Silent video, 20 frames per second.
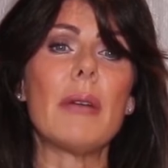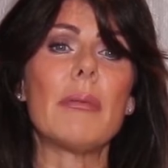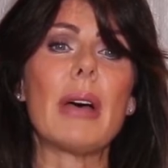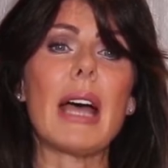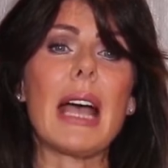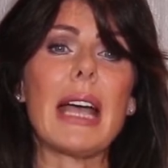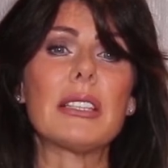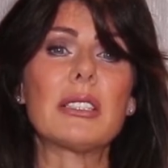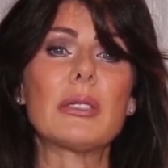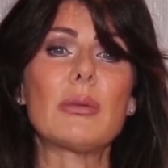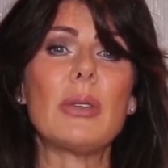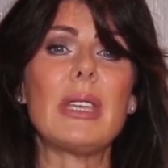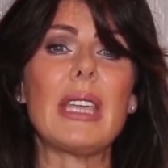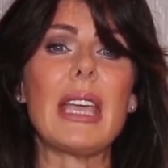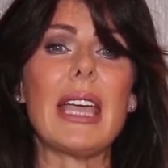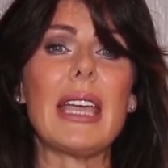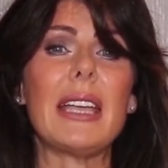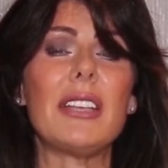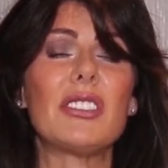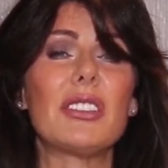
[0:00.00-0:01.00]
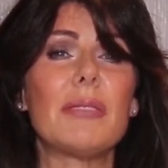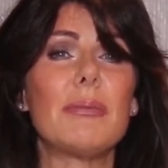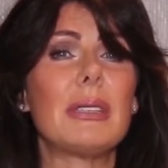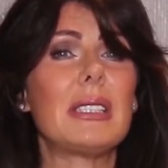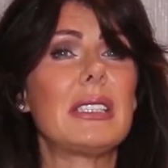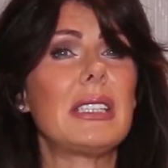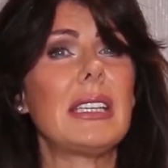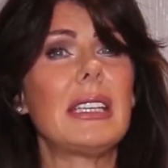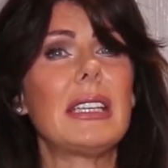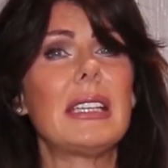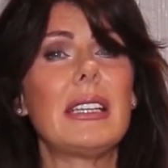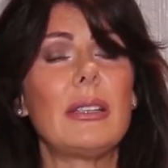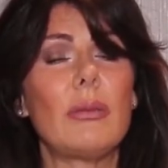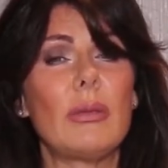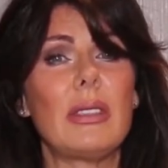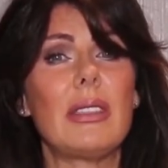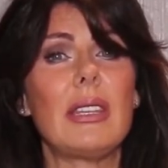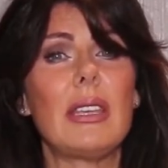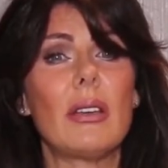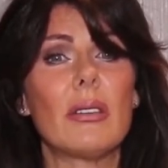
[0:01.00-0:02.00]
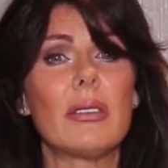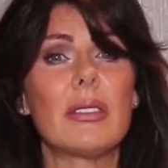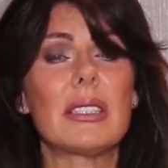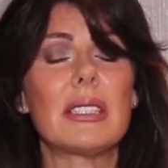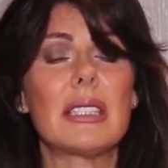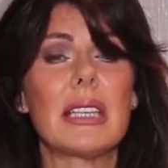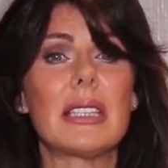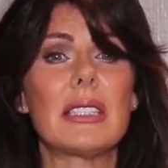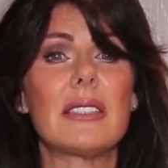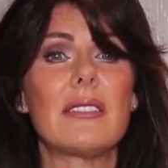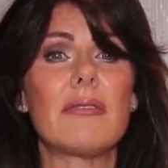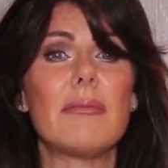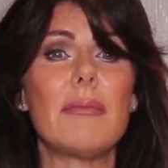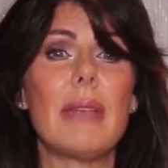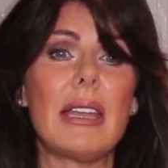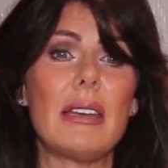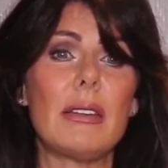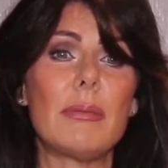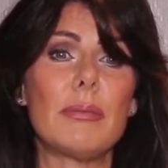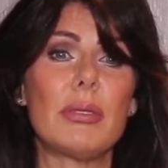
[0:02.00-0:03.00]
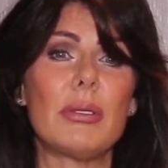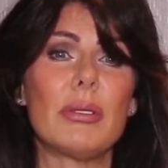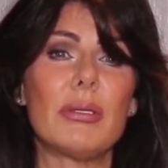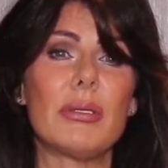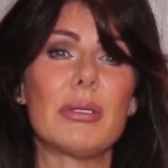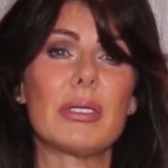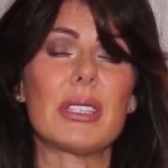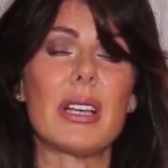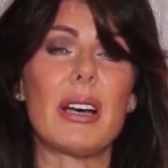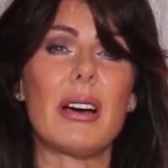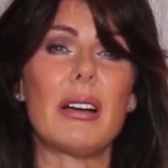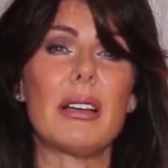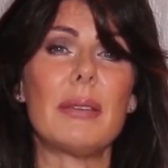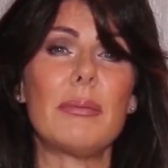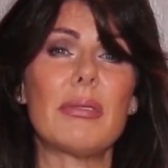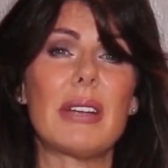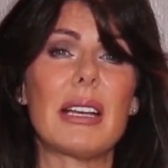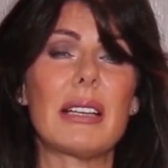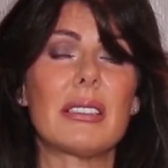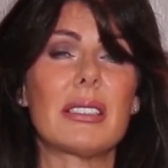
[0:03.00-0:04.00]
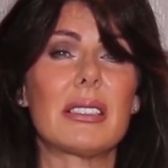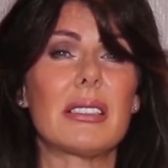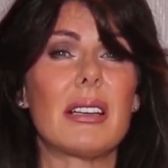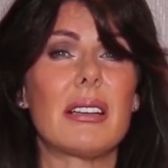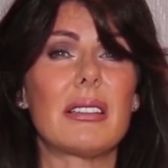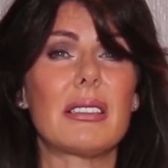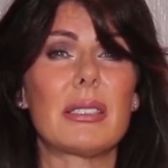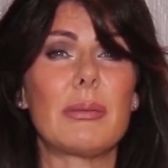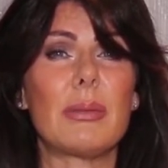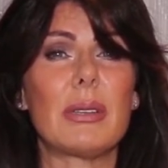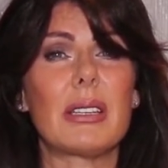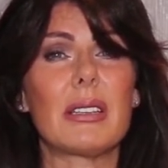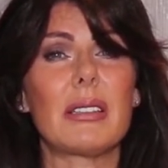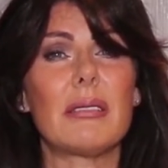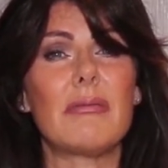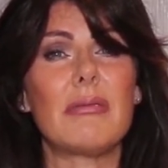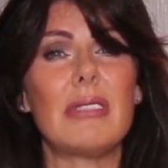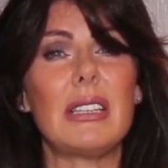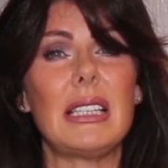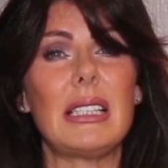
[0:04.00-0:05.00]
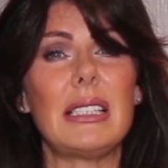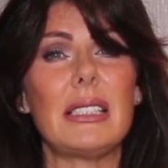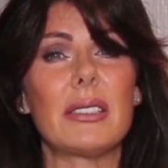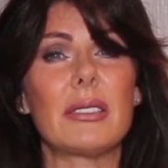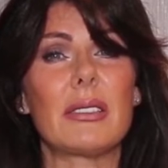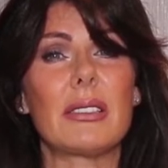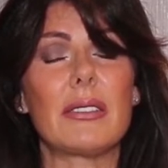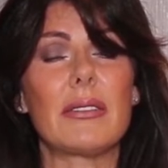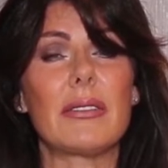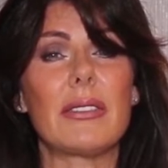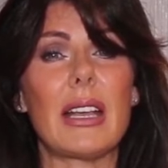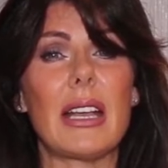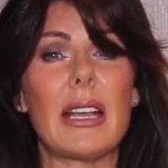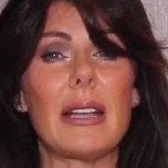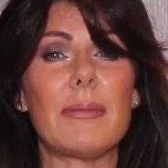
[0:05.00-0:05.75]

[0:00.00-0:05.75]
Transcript: But as we age, and particularly with the onset of menopause, eyebrows start to become really sort of